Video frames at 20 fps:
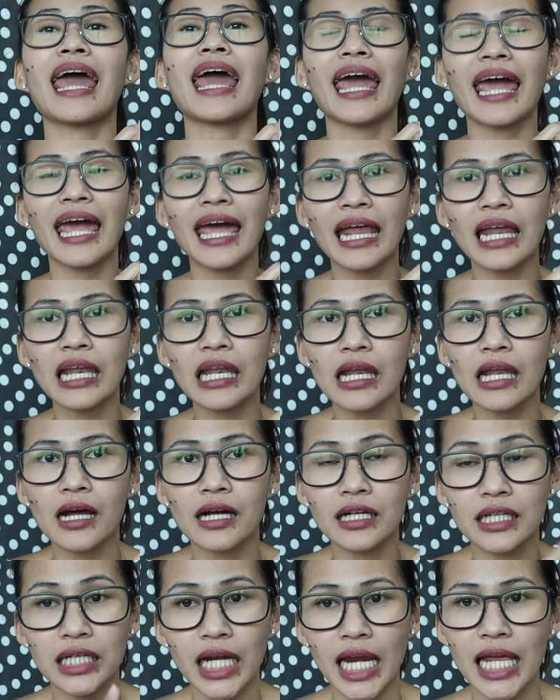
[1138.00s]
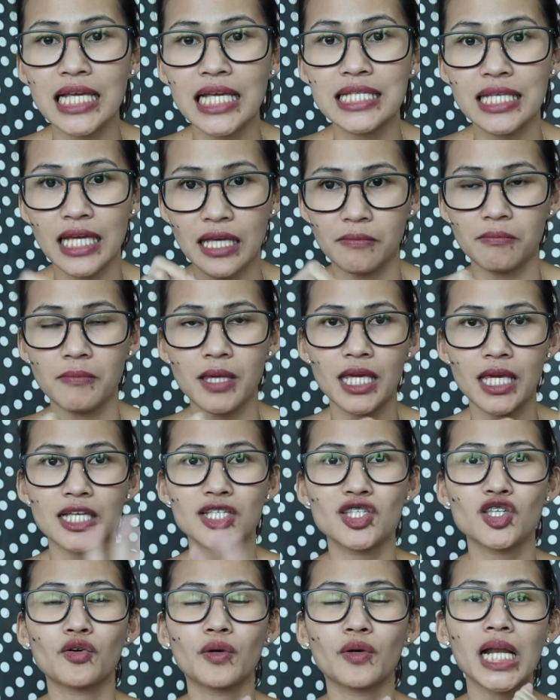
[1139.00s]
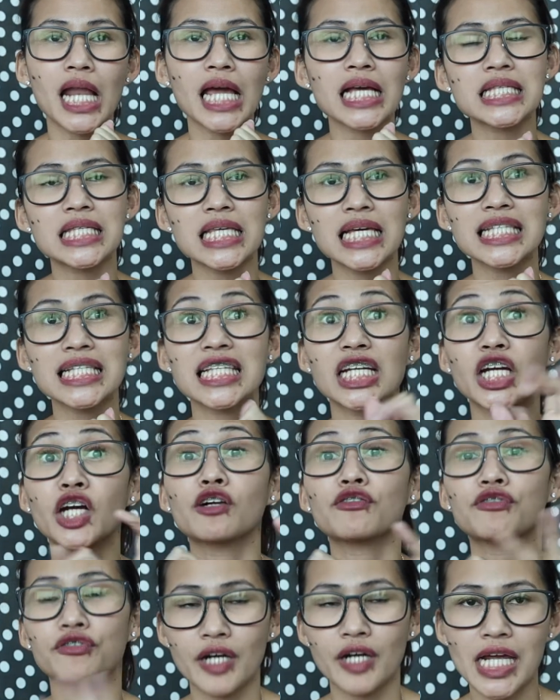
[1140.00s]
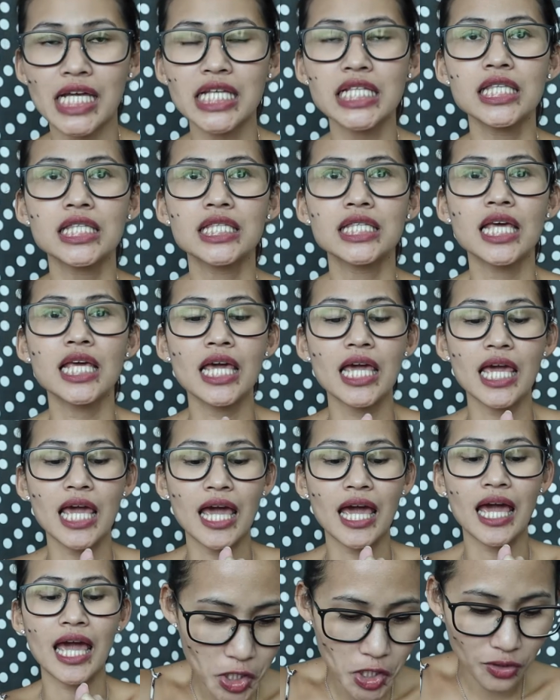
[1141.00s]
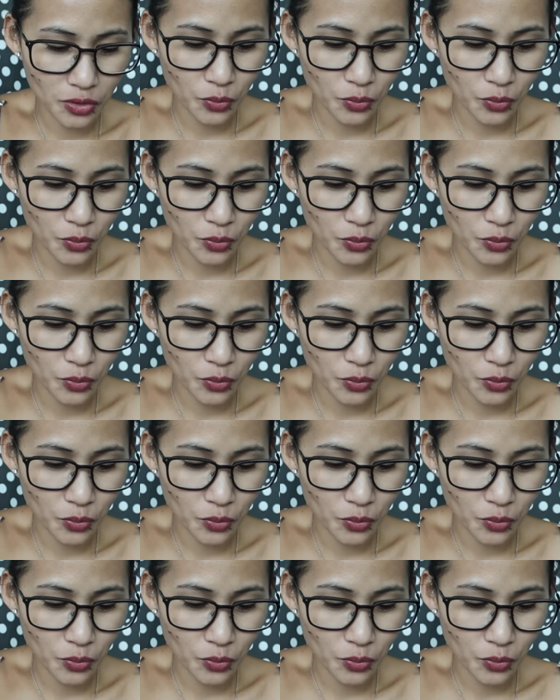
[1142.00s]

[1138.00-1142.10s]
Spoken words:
and Grace and me. So we're like 6 girlfriends. Her